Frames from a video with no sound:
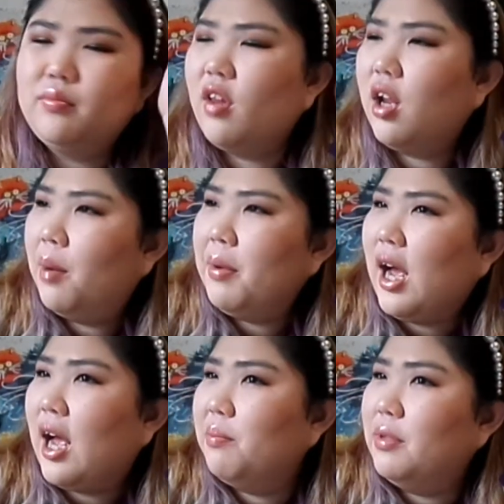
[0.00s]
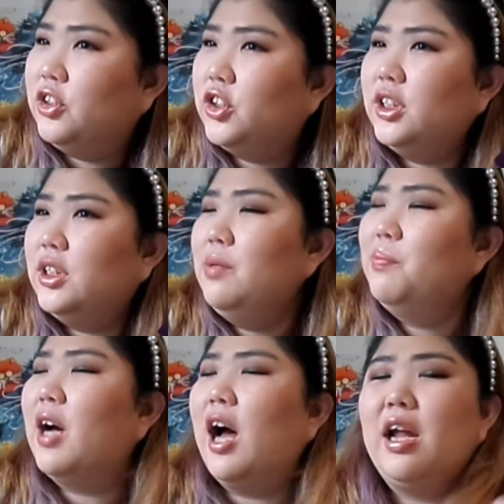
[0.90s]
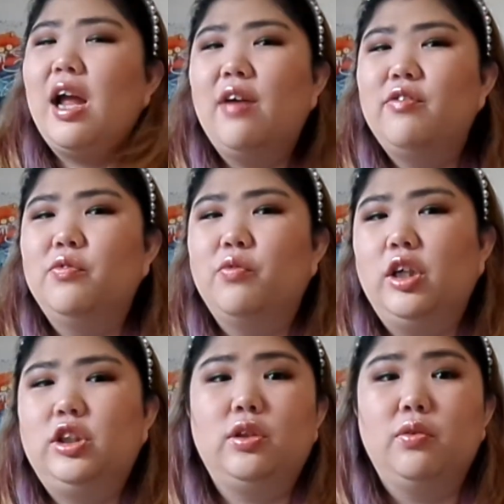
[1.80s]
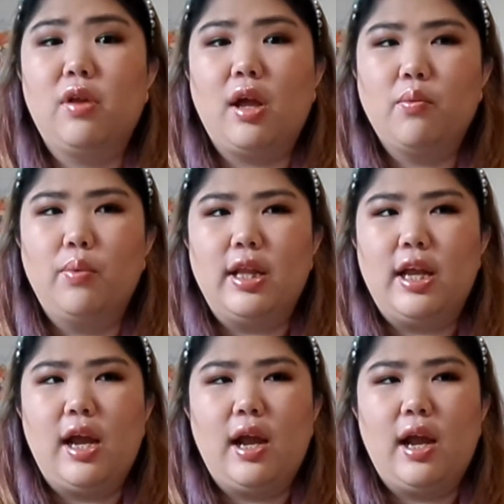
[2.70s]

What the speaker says: I mean I'm interested, but I haven't watched like really